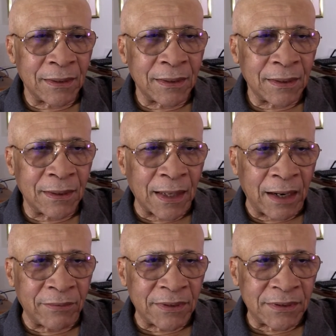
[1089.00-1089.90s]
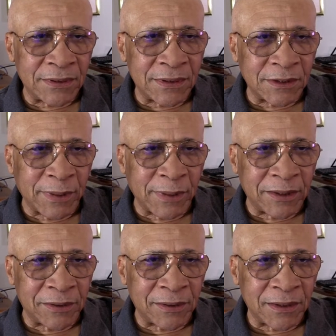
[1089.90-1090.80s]
Carrie G says, my
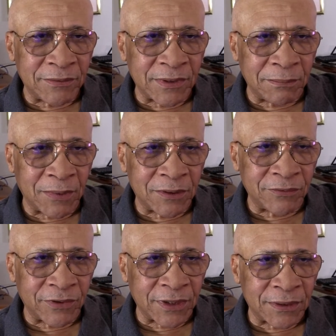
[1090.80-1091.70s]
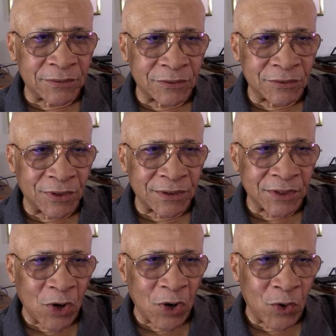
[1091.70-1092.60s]
daughter lives in Montville, New Jersey.
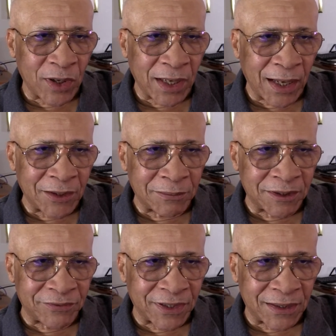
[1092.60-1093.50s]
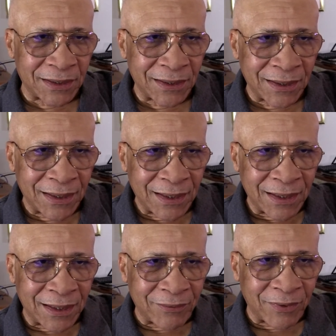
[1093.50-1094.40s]
Oh, okay, I know Montville.
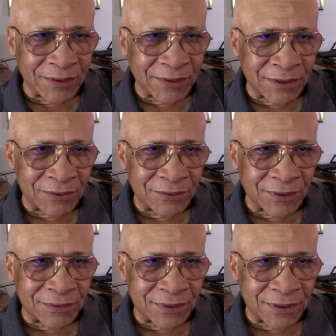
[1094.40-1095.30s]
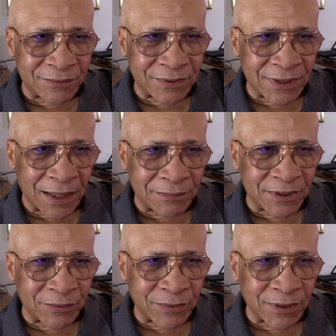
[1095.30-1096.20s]
And works in New York City 3 times
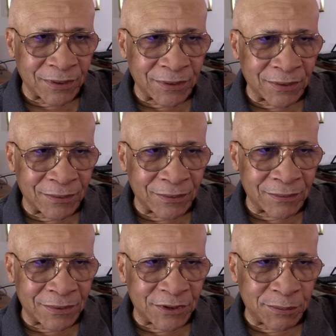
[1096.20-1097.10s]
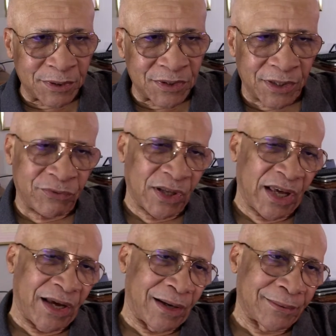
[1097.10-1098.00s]
a week. Will she be safe? Yeah.